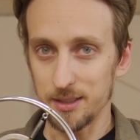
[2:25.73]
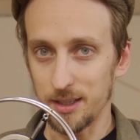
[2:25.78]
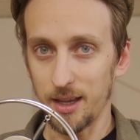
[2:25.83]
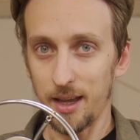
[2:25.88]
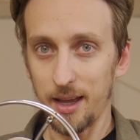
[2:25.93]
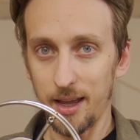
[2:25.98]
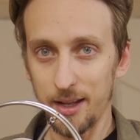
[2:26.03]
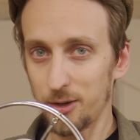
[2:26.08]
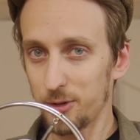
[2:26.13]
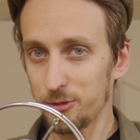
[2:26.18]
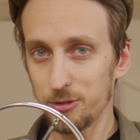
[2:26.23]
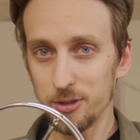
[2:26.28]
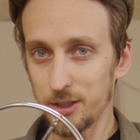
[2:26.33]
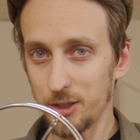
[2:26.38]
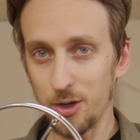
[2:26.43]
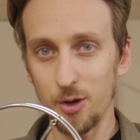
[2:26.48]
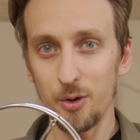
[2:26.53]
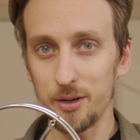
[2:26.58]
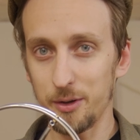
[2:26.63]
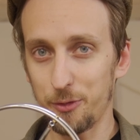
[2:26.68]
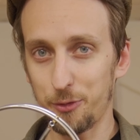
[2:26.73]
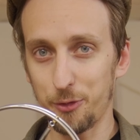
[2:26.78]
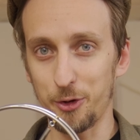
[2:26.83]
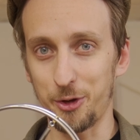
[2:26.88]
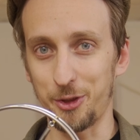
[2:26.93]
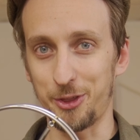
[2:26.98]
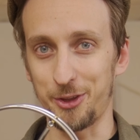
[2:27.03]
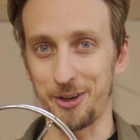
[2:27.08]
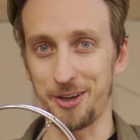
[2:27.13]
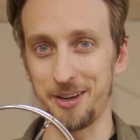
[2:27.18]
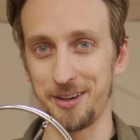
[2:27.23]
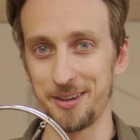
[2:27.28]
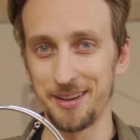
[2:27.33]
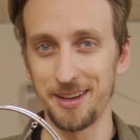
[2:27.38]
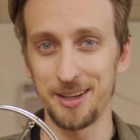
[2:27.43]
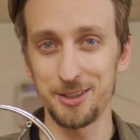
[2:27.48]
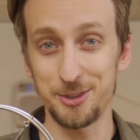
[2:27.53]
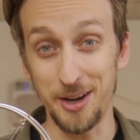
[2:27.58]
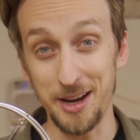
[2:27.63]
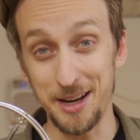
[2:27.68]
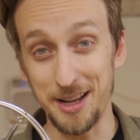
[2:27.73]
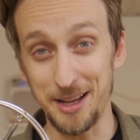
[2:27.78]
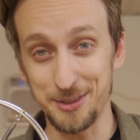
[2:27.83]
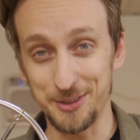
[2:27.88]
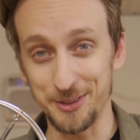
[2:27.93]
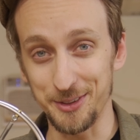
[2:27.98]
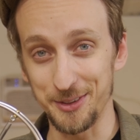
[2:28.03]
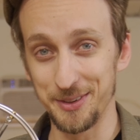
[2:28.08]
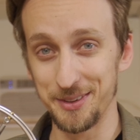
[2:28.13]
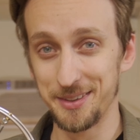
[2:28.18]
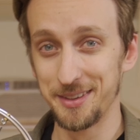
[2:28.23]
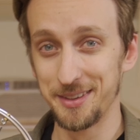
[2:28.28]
I don't really go any further. Try not to. And